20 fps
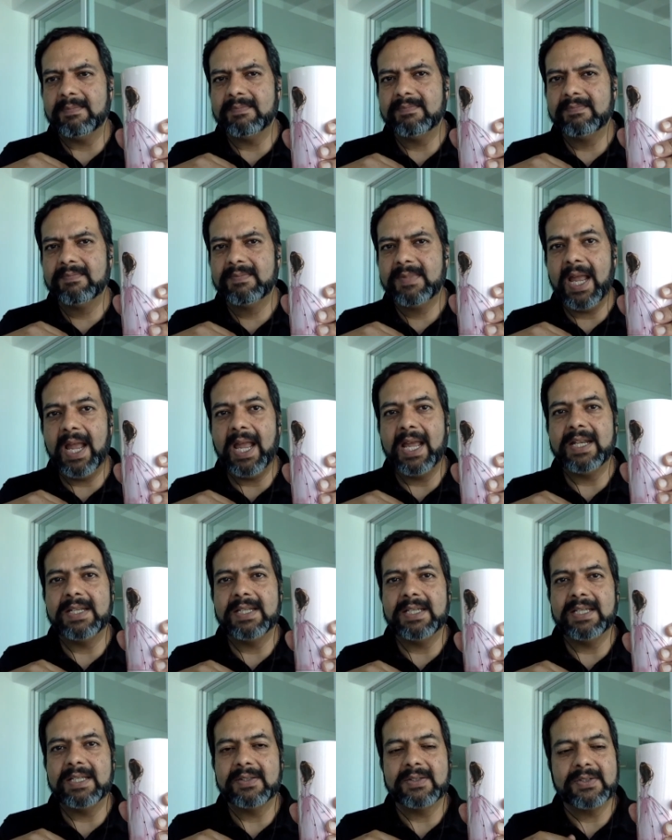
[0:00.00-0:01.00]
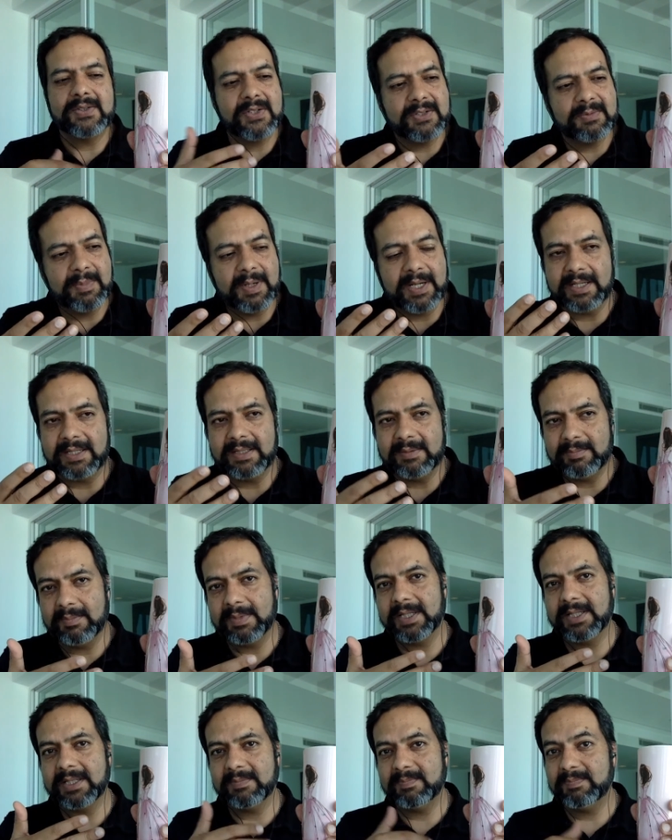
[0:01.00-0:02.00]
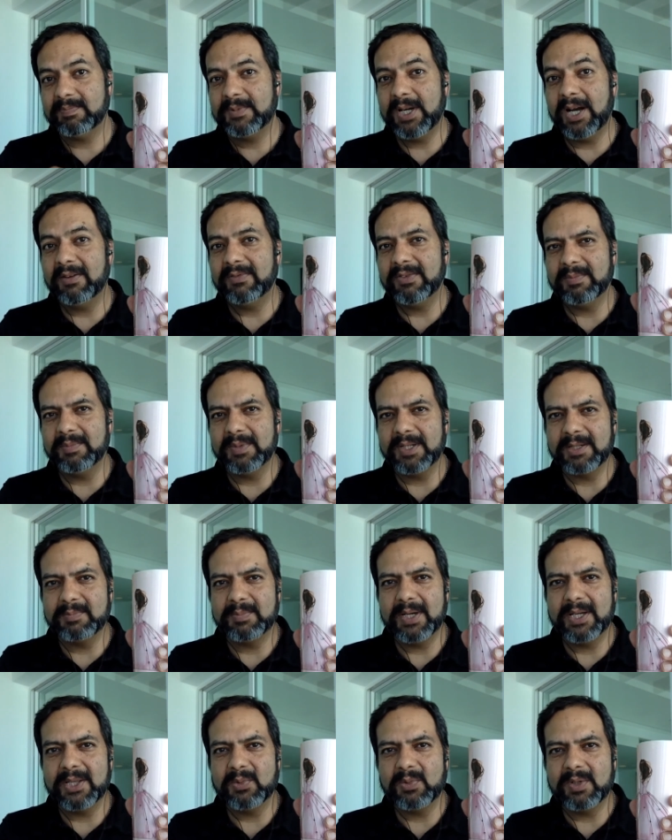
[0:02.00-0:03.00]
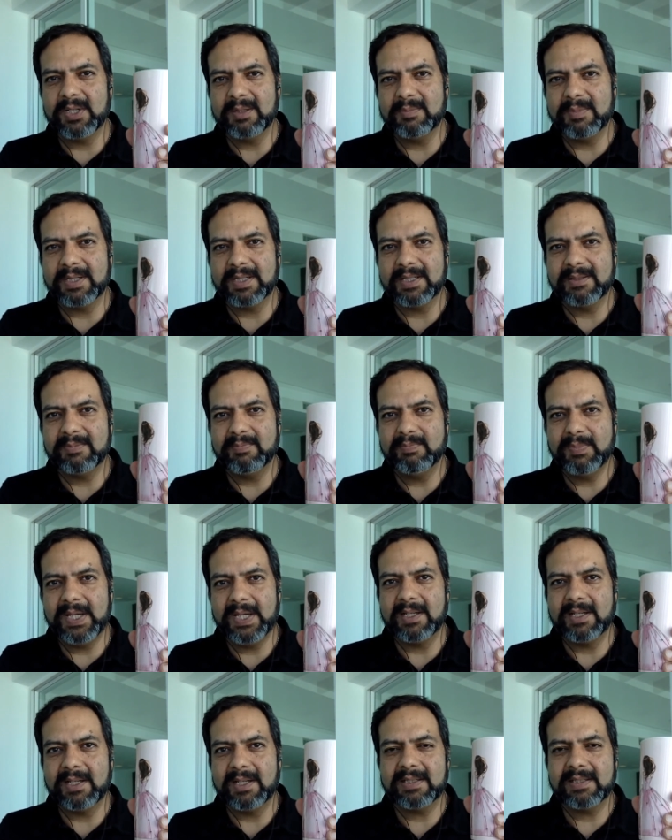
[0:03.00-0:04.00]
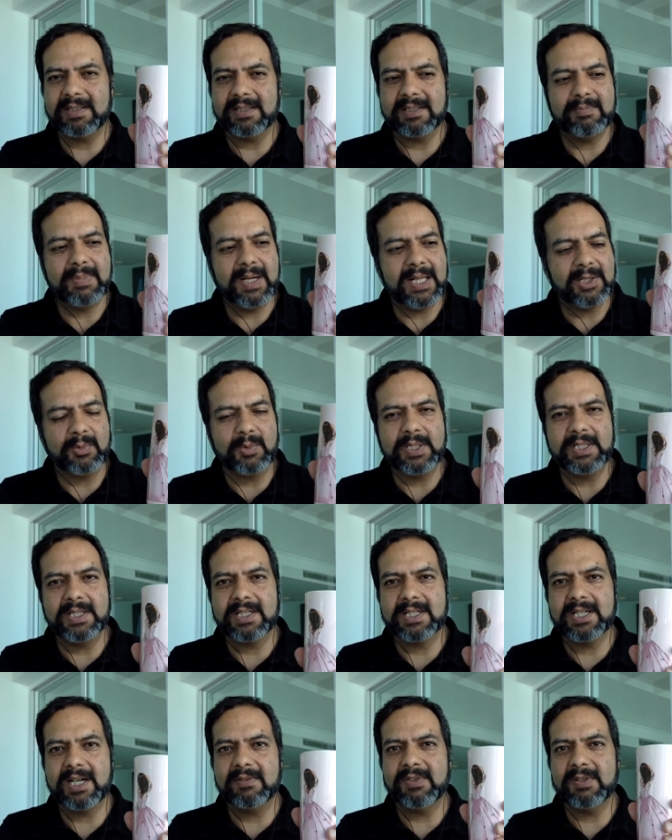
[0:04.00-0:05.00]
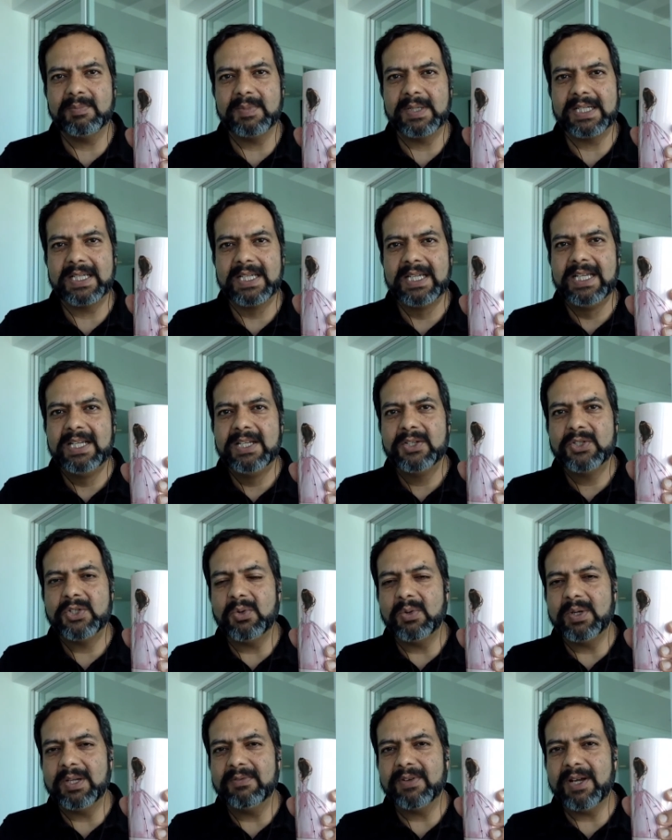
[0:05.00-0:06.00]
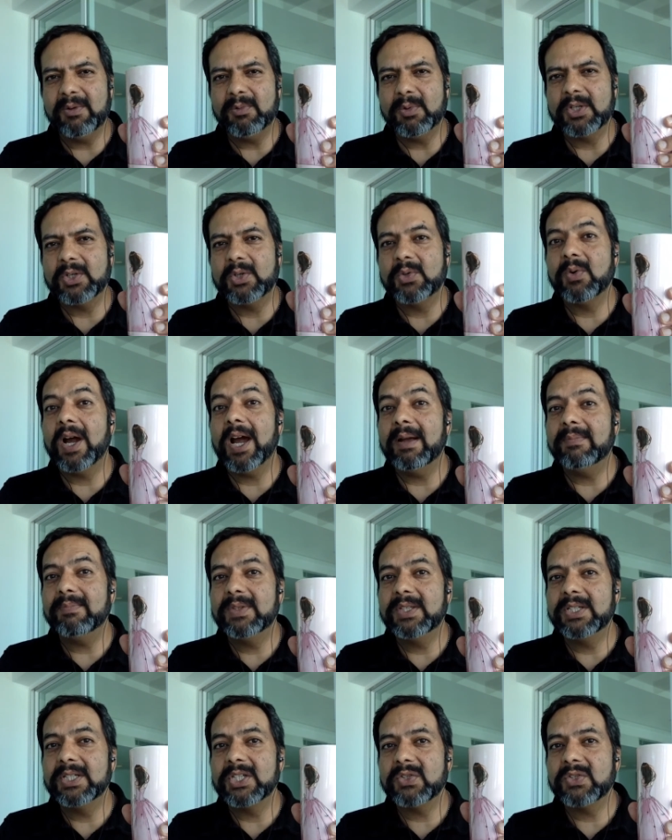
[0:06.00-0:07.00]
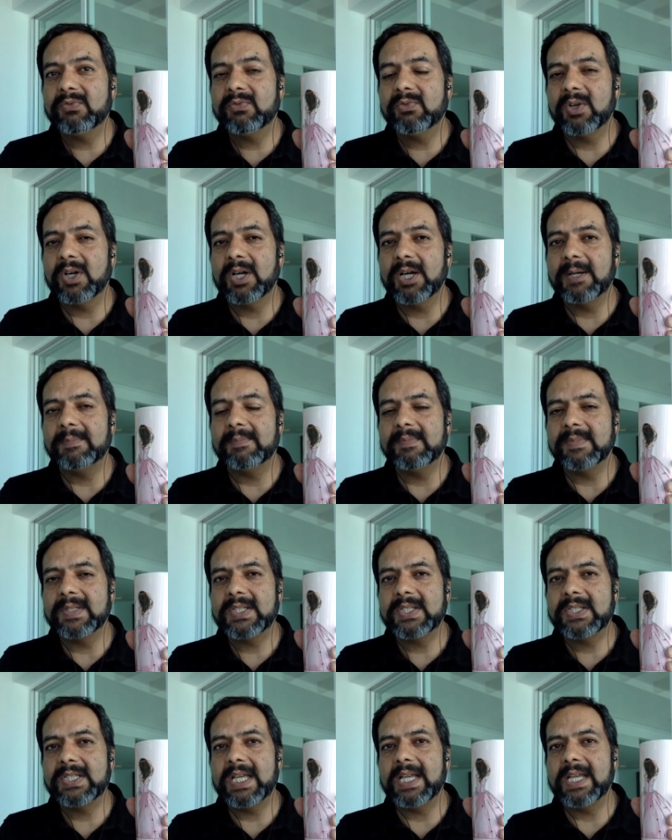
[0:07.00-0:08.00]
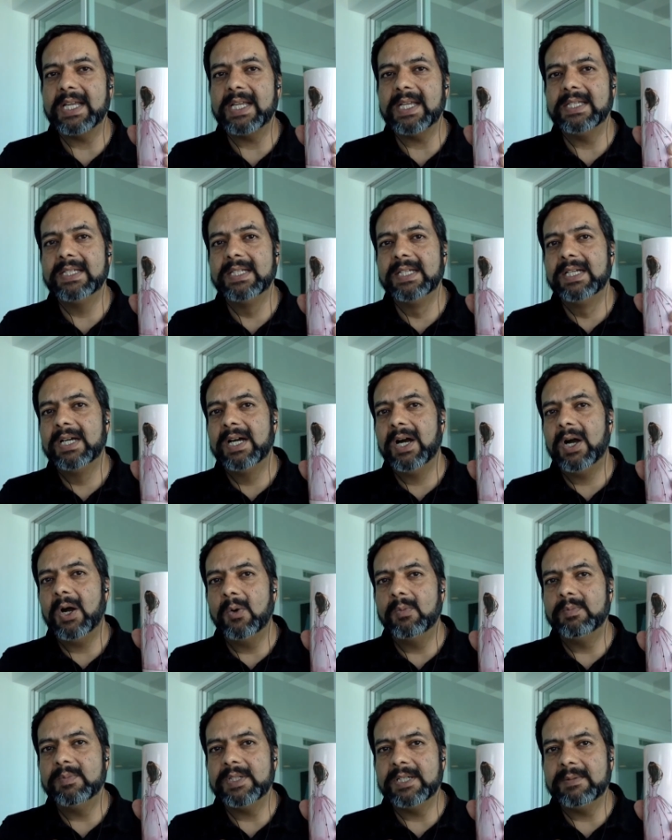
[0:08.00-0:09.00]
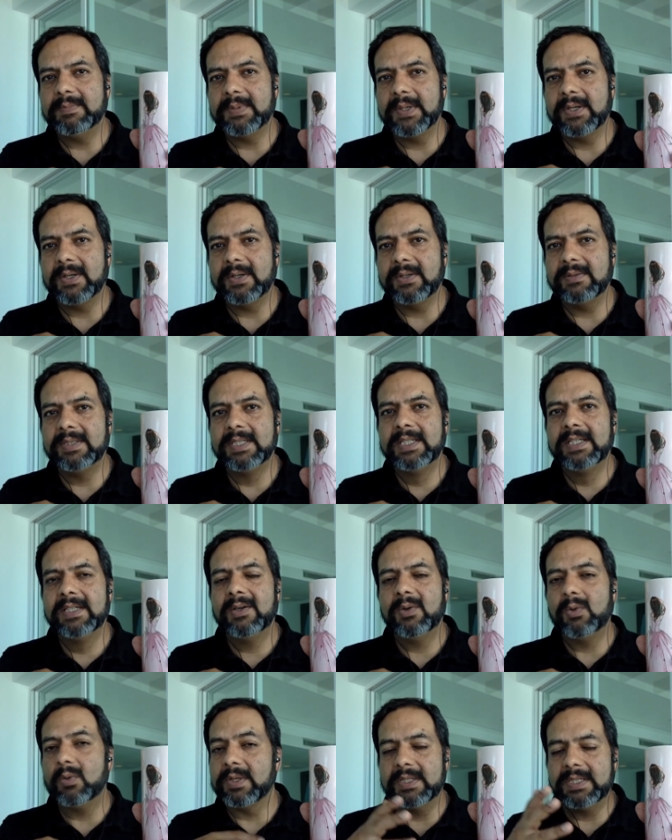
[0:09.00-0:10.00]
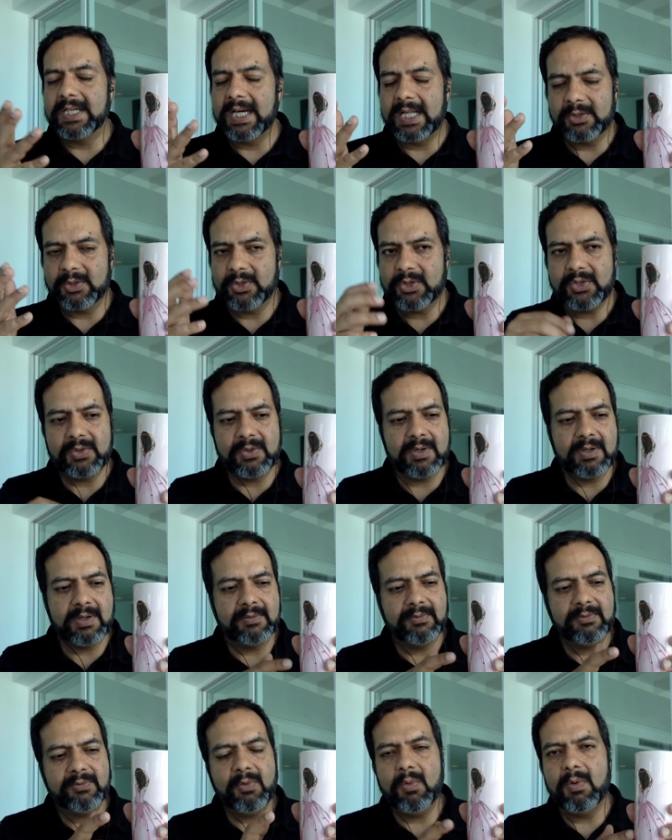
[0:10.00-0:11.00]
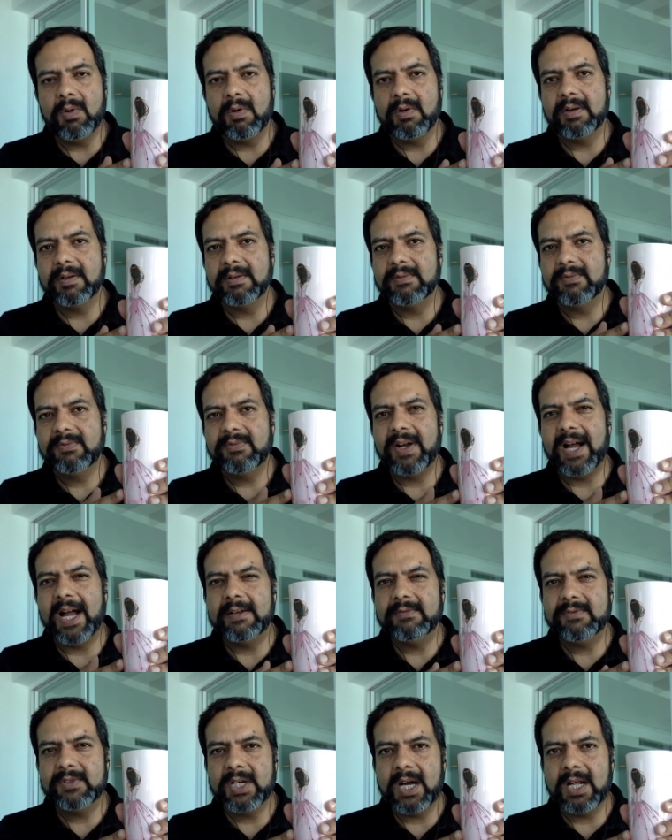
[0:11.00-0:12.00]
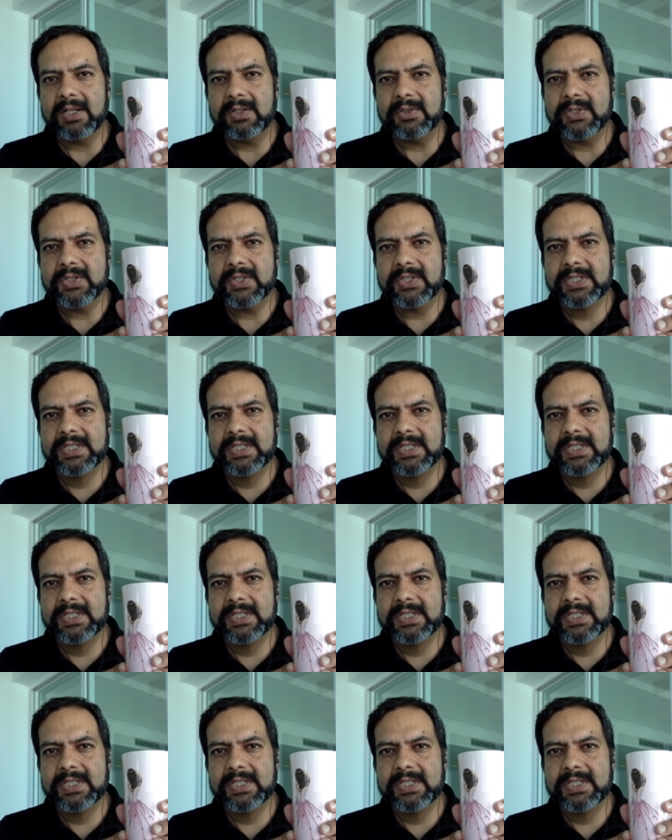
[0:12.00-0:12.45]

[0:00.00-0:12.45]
handy, and this is my coffee mug, by the way, my pink ballerina coffee mug. So if I were to grab this from, say, Home Depot or the dollar store for $5,